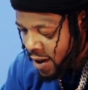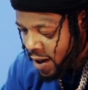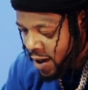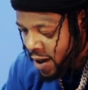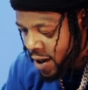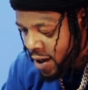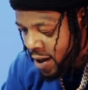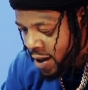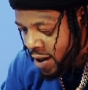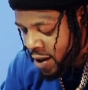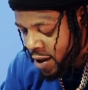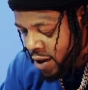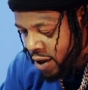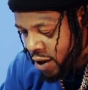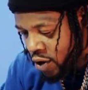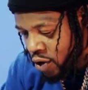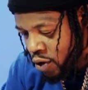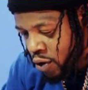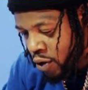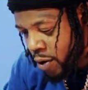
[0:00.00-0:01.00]
and the
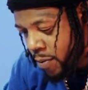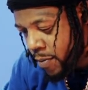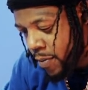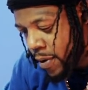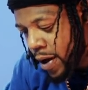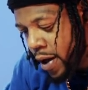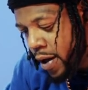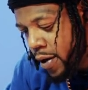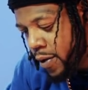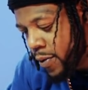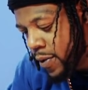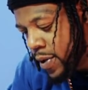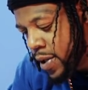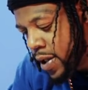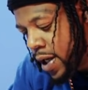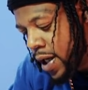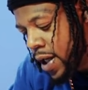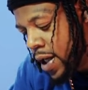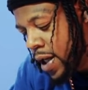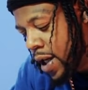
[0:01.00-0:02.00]
jeweler man
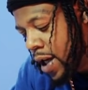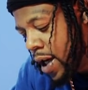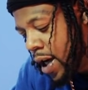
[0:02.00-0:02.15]
was in the,